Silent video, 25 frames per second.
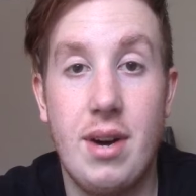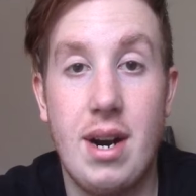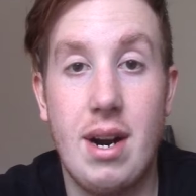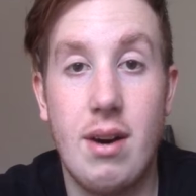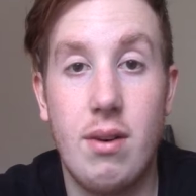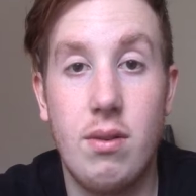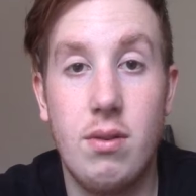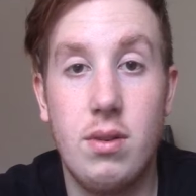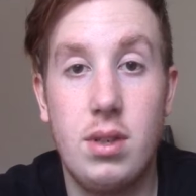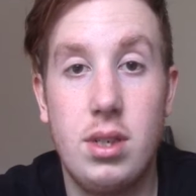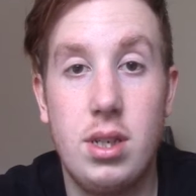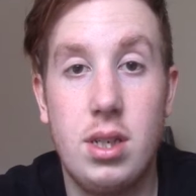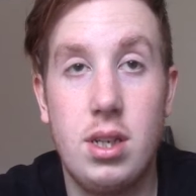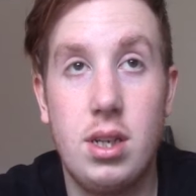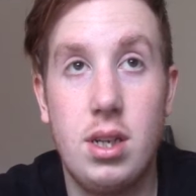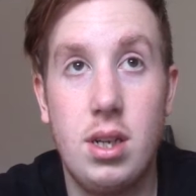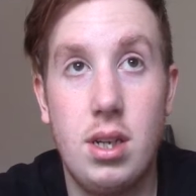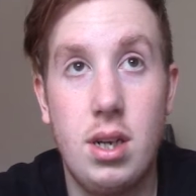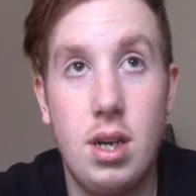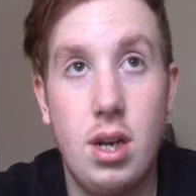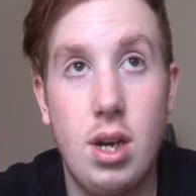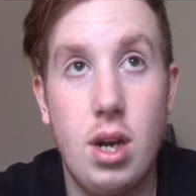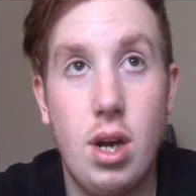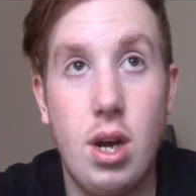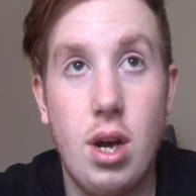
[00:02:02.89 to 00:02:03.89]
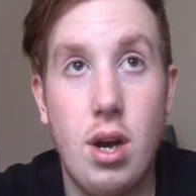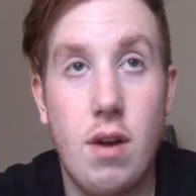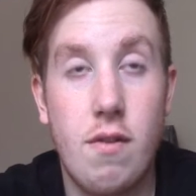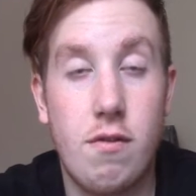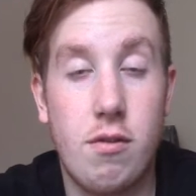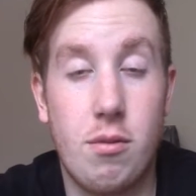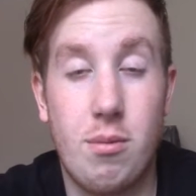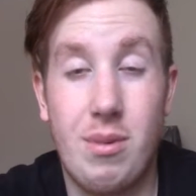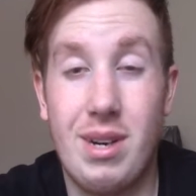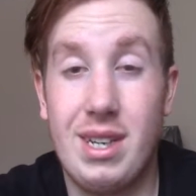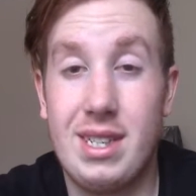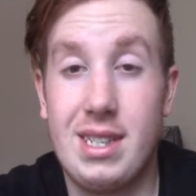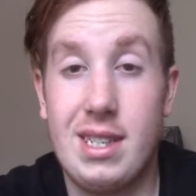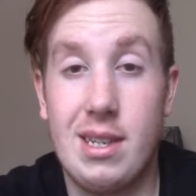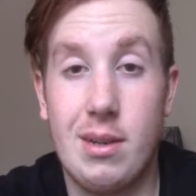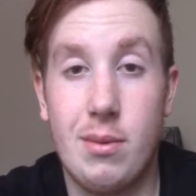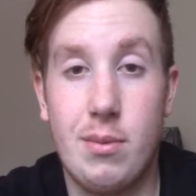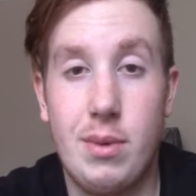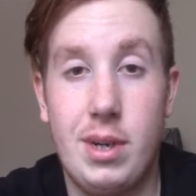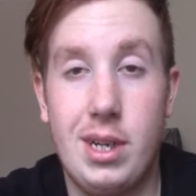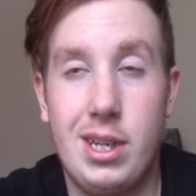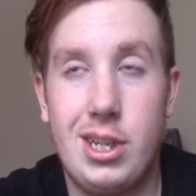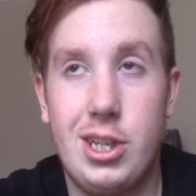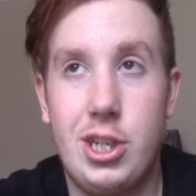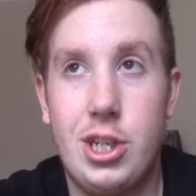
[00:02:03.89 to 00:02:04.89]
out from wrestling,
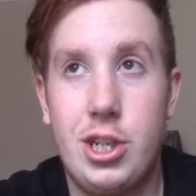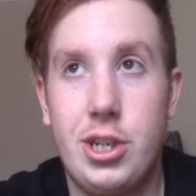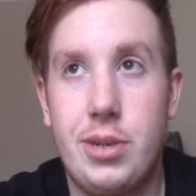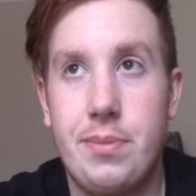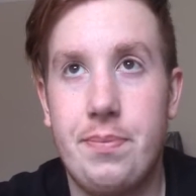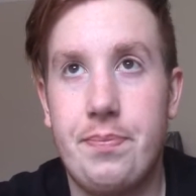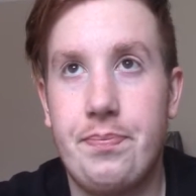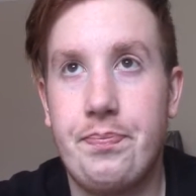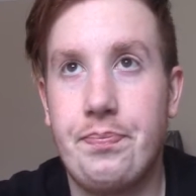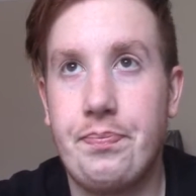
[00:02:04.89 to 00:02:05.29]
which